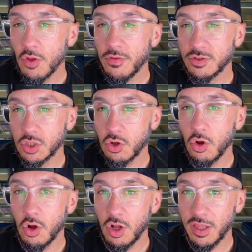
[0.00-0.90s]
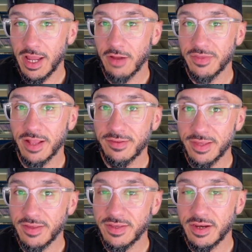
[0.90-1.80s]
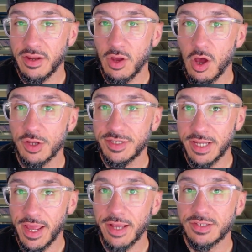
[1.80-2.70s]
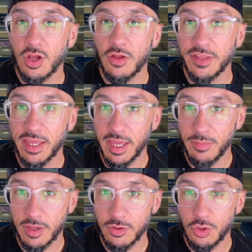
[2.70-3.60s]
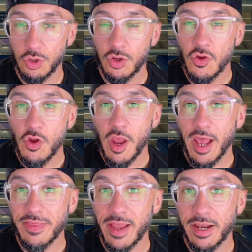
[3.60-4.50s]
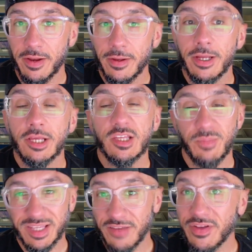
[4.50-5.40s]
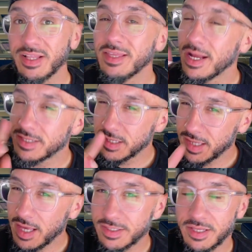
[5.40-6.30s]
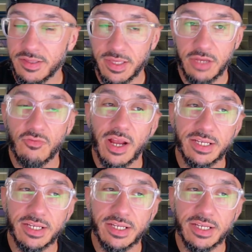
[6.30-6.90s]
there's a call out that says it on text on the image, and then specifically that to test and see, right?